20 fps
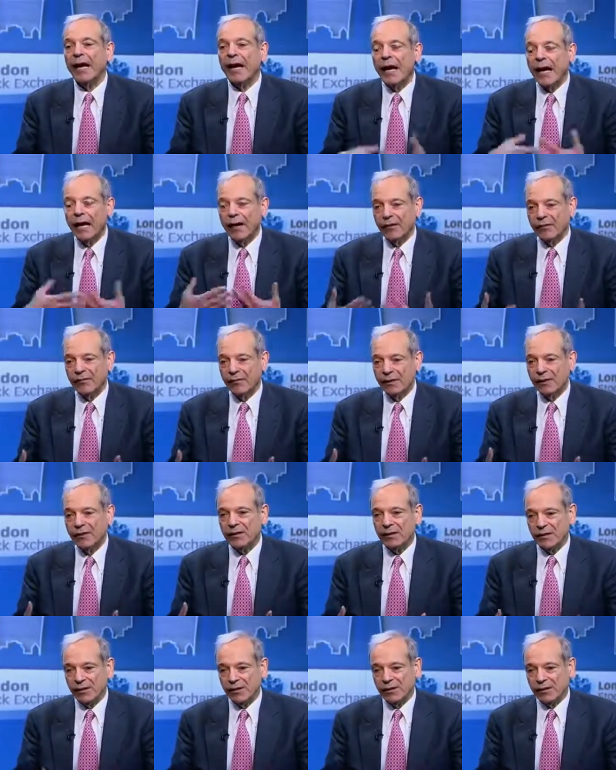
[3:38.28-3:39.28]
out of
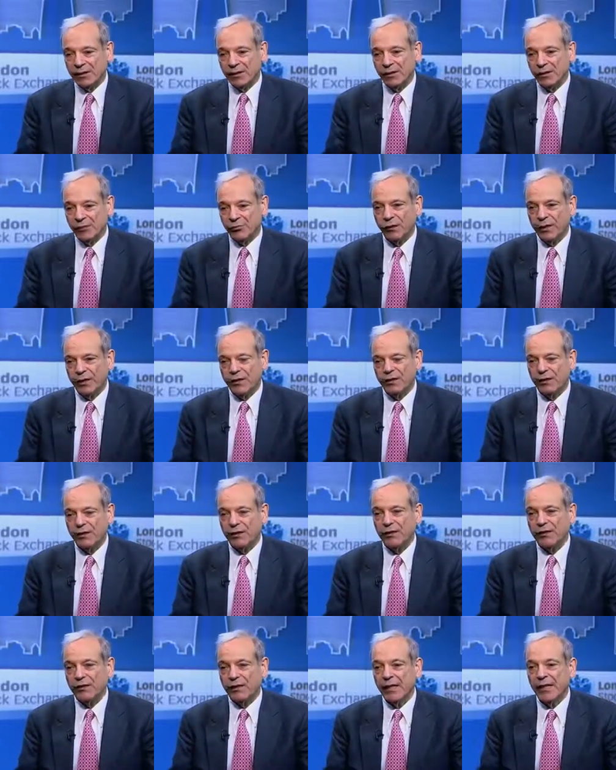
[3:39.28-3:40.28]
these
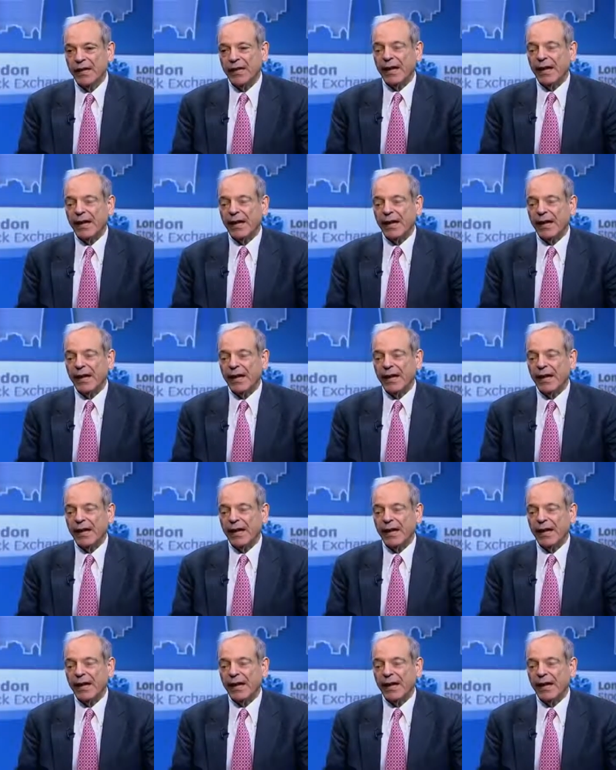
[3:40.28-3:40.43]
situations,